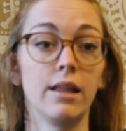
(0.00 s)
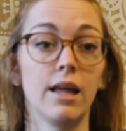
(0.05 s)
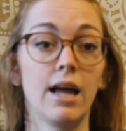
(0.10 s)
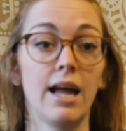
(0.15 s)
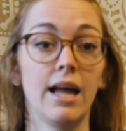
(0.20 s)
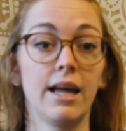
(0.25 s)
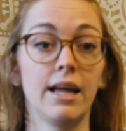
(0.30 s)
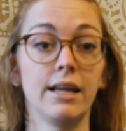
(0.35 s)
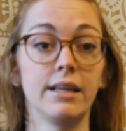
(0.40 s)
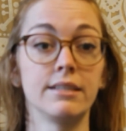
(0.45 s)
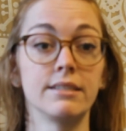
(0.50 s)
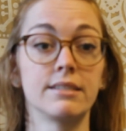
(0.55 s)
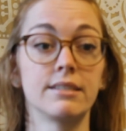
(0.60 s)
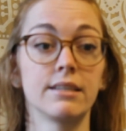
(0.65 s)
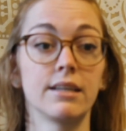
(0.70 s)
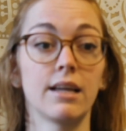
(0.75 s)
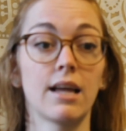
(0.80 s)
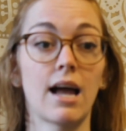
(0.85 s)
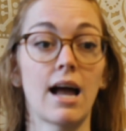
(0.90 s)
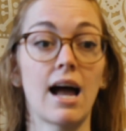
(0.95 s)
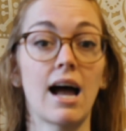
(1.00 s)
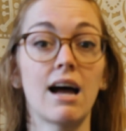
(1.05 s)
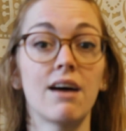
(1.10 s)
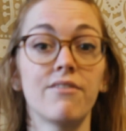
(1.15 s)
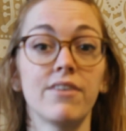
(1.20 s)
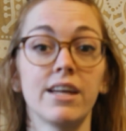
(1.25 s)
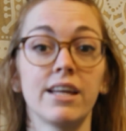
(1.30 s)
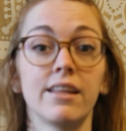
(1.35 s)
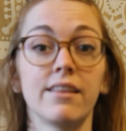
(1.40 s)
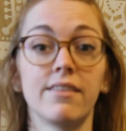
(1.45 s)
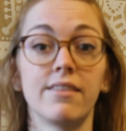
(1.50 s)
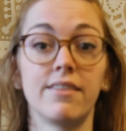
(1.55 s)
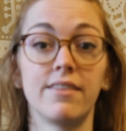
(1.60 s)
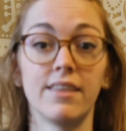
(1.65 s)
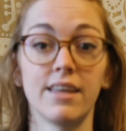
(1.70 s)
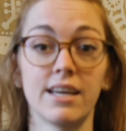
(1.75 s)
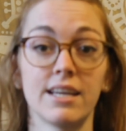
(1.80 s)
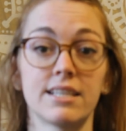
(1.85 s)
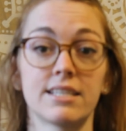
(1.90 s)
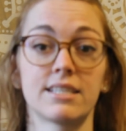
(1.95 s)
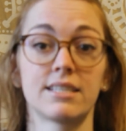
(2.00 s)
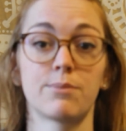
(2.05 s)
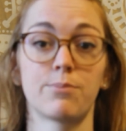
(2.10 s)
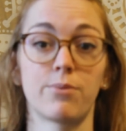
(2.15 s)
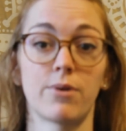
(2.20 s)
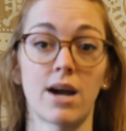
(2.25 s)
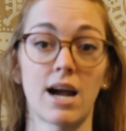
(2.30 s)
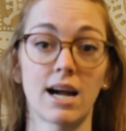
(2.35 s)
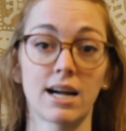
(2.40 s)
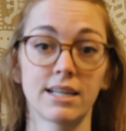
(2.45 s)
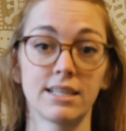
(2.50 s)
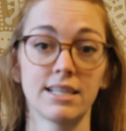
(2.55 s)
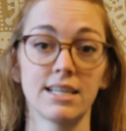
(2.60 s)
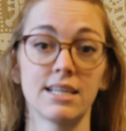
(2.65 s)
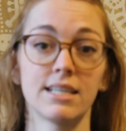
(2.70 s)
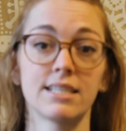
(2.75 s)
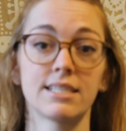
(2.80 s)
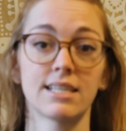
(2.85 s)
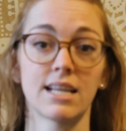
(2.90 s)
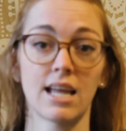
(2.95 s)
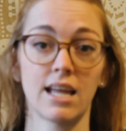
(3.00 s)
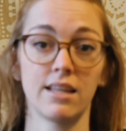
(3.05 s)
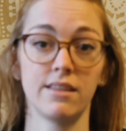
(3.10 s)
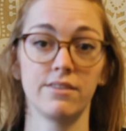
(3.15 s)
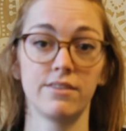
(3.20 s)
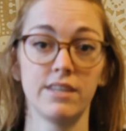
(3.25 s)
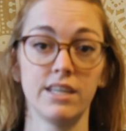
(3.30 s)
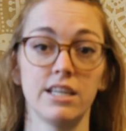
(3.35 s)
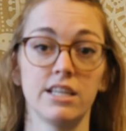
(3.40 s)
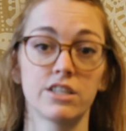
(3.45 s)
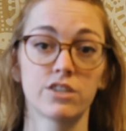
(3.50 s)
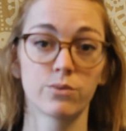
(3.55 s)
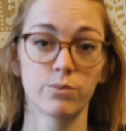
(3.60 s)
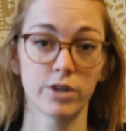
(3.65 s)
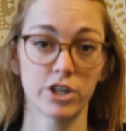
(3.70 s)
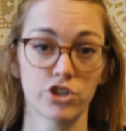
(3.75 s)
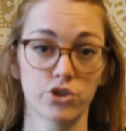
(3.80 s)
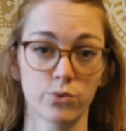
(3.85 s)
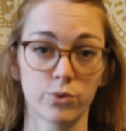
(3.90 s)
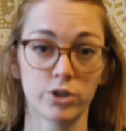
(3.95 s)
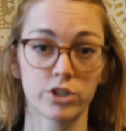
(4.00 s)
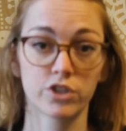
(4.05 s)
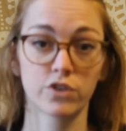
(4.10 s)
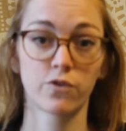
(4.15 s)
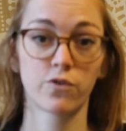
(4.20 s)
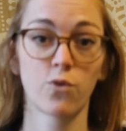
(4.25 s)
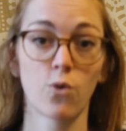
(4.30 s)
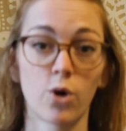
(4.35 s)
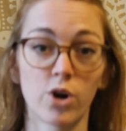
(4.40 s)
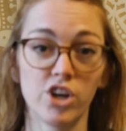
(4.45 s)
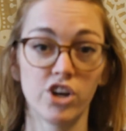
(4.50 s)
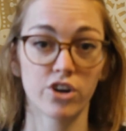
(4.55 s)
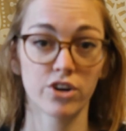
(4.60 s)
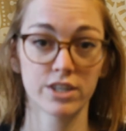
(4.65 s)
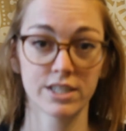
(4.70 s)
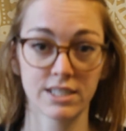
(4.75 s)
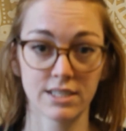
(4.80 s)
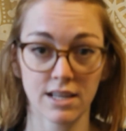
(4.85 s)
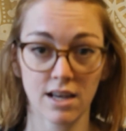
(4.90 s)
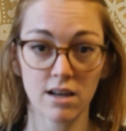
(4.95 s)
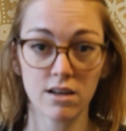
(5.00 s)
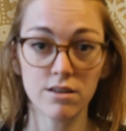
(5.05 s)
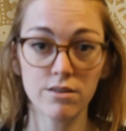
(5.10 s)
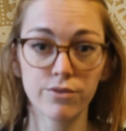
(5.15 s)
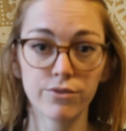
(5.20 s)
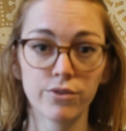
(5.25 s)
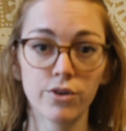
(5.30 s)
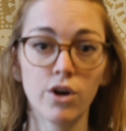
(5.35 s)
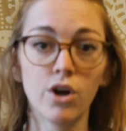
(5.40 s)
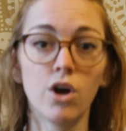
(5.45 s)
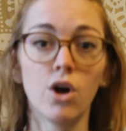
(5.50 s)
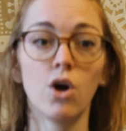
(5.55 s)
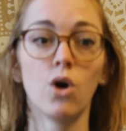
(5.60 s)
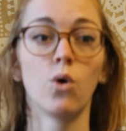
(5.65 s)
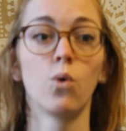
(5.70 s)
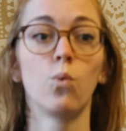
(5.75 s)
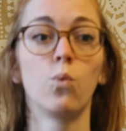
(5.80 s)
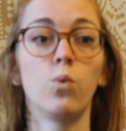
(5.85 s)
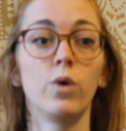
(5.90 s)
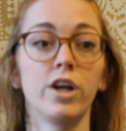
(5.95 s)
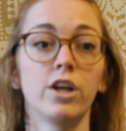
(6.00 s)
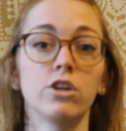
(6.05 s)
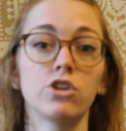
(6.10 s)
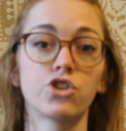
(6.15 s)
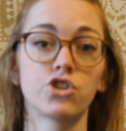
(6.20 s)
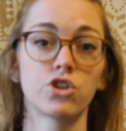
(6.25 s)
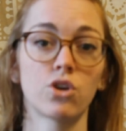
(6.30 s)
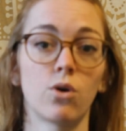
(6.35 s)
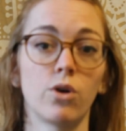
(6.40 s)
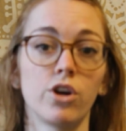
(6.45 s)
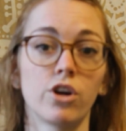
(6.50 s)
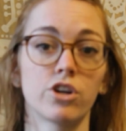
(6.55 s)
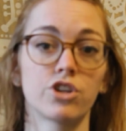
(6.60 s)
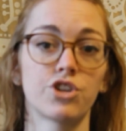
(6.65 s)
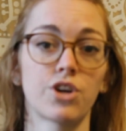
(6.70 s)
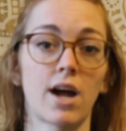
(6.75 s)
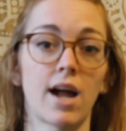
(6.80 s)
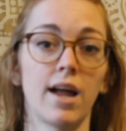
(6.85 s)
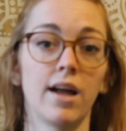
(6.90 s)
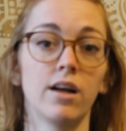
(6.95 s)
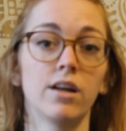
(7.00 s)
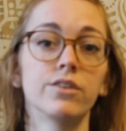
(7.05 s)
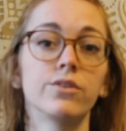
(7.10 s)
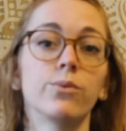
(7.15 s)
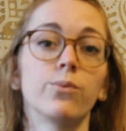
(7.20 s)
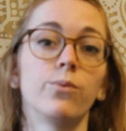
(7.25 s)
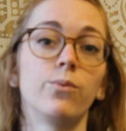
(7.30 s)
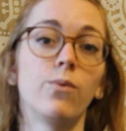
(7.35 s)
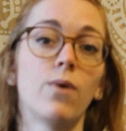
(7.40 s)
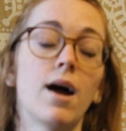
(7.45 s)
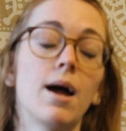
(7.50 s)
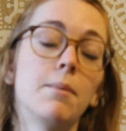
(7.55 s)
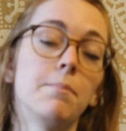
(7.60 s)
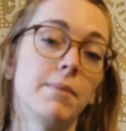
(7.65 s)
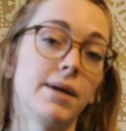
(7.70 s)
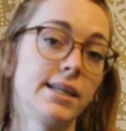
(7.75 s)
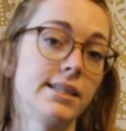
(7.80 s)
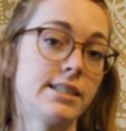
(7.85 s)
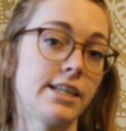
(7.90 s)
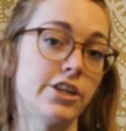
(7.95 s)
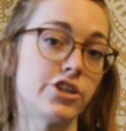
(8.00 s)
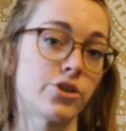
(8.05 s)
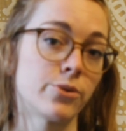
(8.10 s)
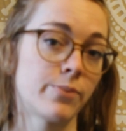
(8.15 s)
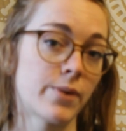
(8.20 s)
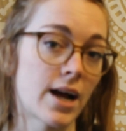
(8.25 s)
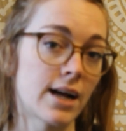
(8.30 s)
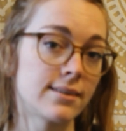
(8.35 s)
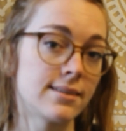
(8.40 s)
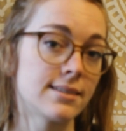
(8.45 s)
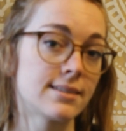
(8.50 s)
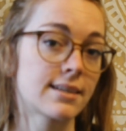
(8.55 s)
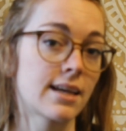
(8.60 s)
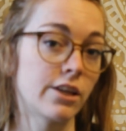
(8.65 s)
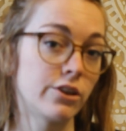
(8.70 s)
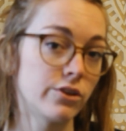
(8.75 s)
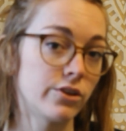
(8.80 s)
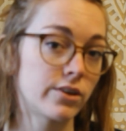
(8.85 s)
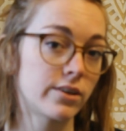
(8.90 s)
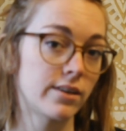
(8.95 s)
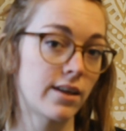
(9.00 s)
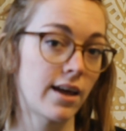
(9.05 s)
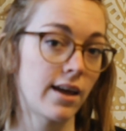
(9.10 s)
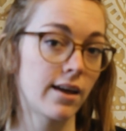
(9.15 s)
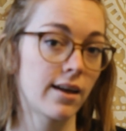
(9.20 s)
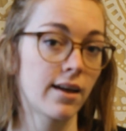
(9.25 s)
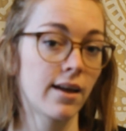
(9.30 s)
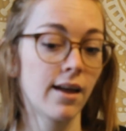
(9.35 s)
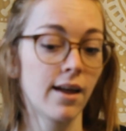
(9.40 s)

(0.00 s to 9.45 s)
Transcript: And having this practice and these rituals for yourself will show your child what meditation practice can look like.